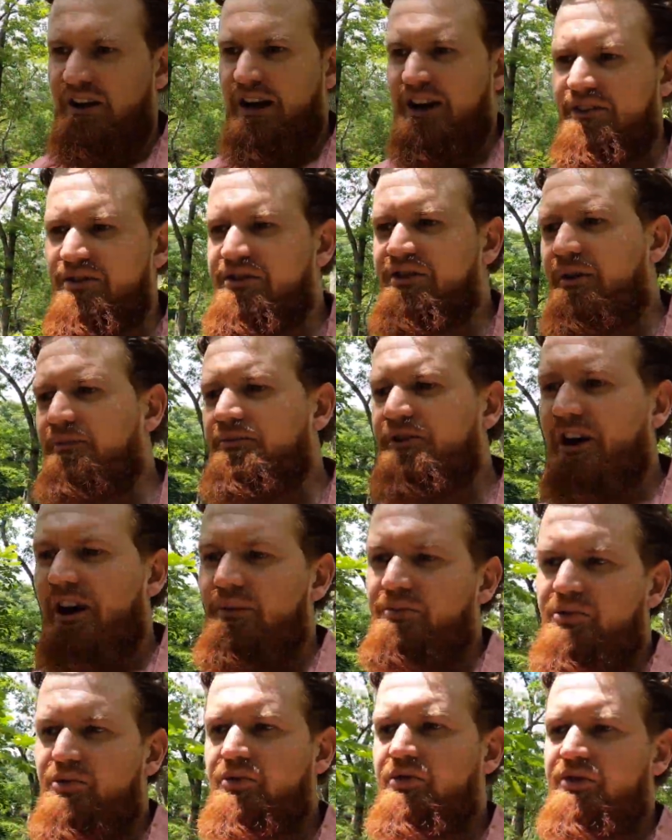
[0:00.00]
and
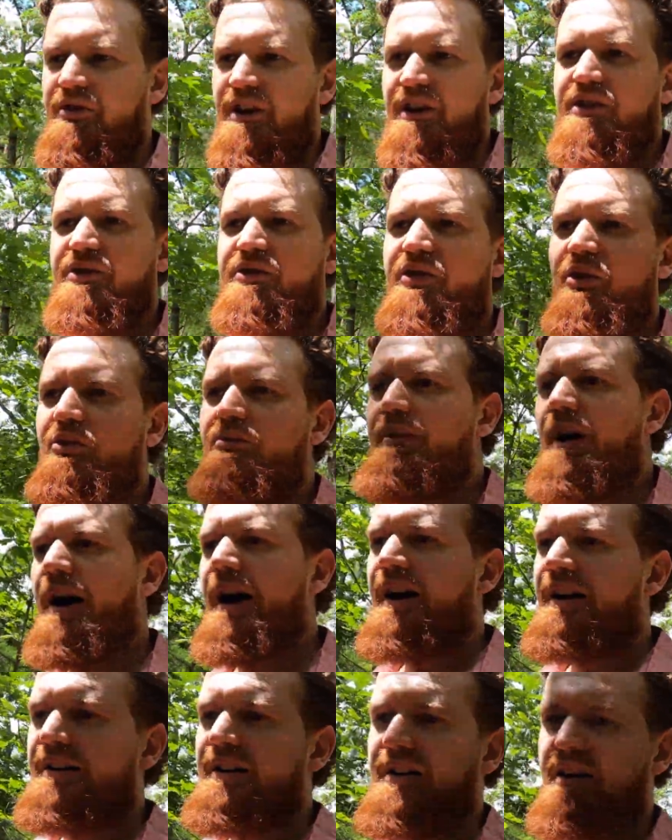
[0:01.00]
sometimes you sink so
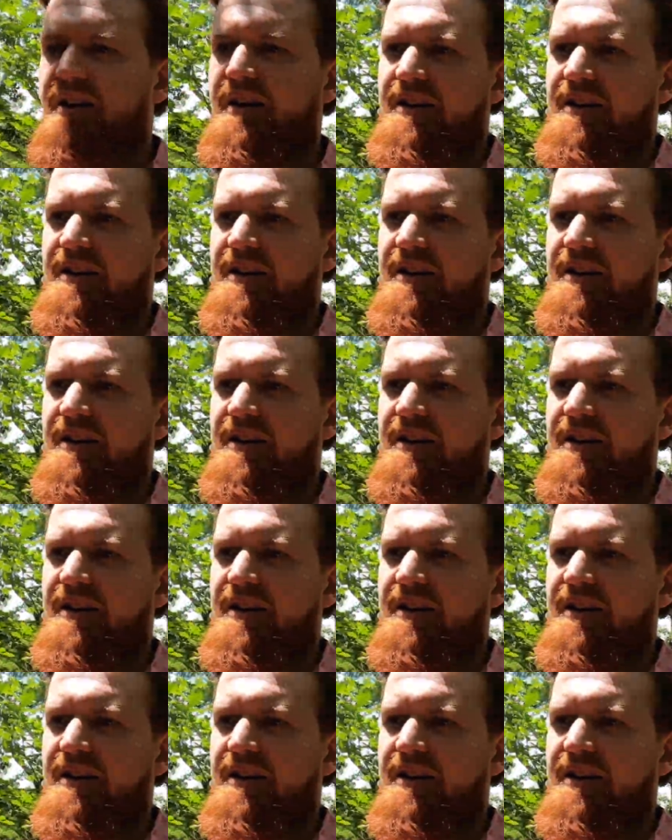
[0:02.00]
bad